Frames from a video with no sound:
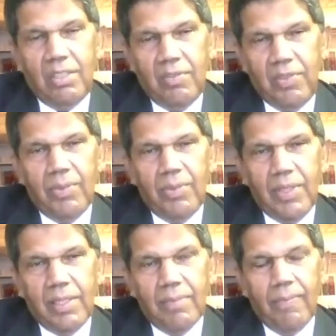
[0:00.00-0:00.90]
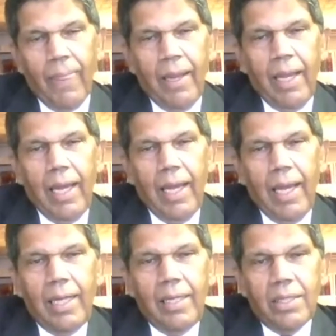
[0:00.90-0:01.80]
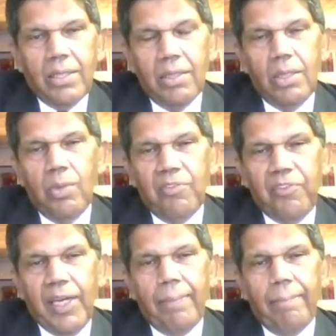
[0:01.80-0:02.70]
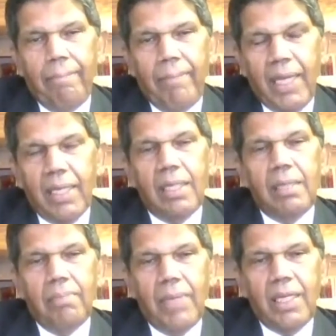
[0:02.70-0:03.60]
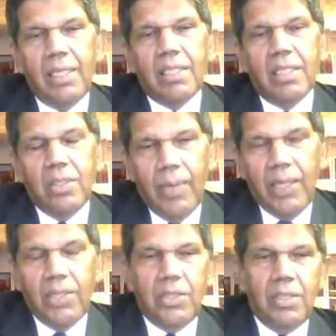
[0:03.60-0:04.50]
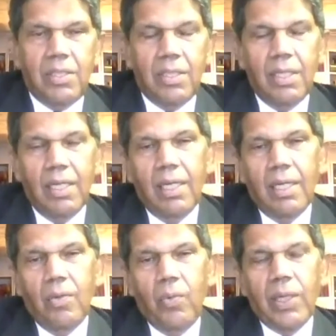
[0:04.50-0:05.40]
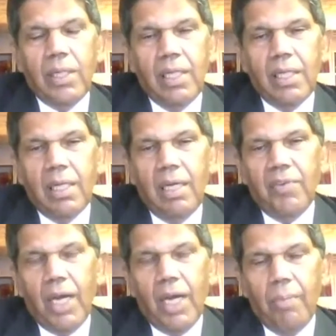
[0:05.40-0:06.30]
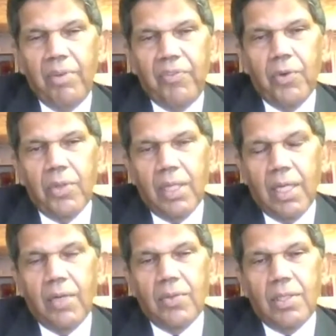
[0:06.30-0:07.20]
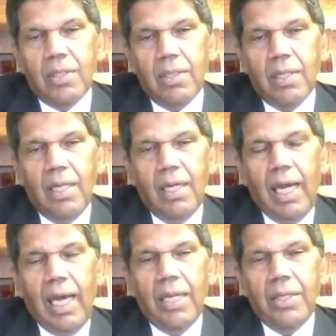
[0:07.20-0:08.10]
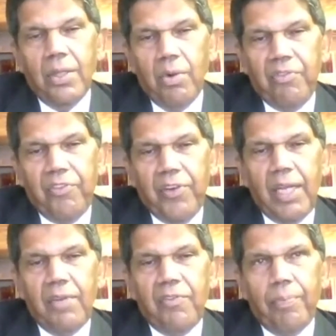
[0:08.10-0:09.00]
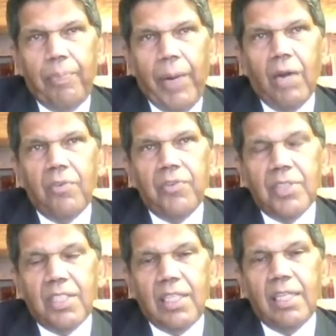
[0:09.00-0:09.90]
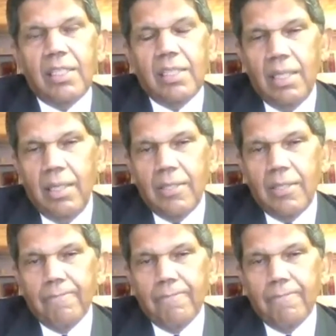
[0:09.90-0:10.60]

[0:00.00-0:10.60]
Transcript: of human rights. And then so you will find many, many situations that have come before the Council, and the refrain from powerful states is,